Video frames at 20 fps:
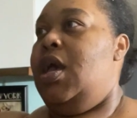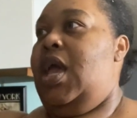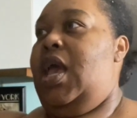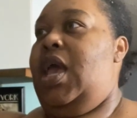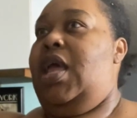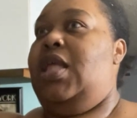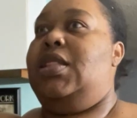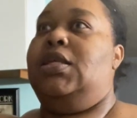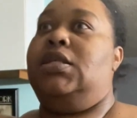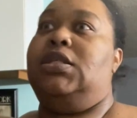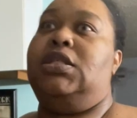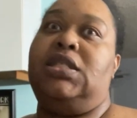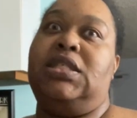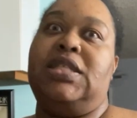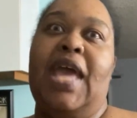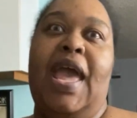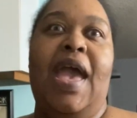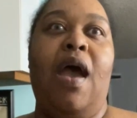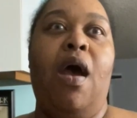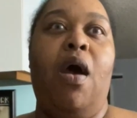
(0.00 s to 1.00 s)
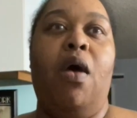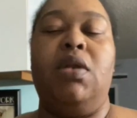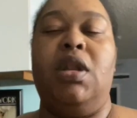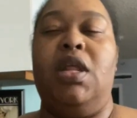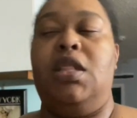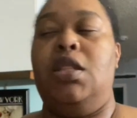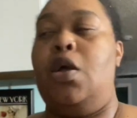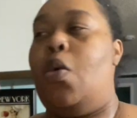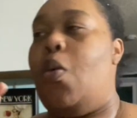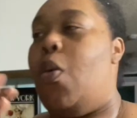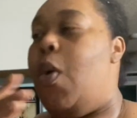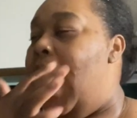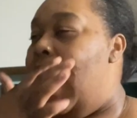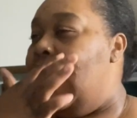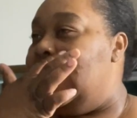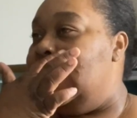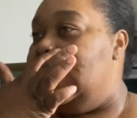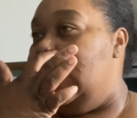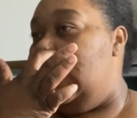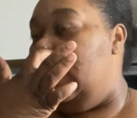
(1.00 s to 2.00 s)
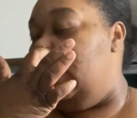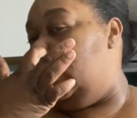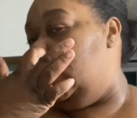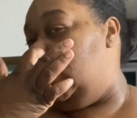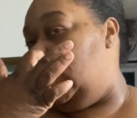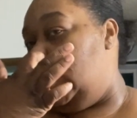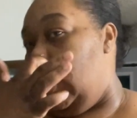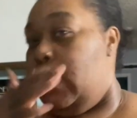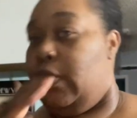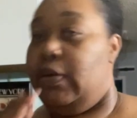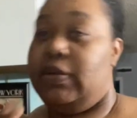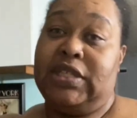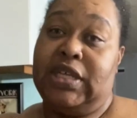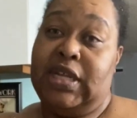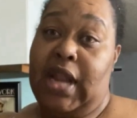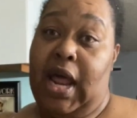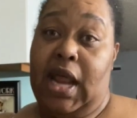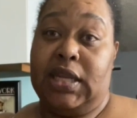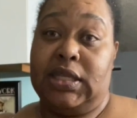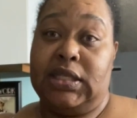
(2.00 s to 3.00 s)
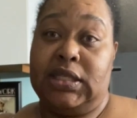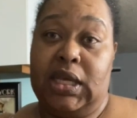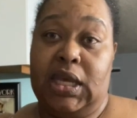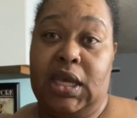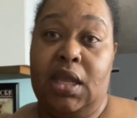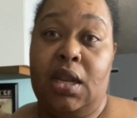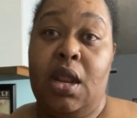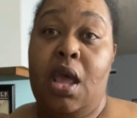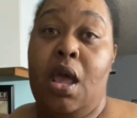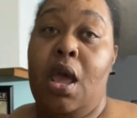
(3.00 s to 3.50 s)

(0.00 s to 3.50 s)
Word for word: and the sound and the quality of the show ten out of ten.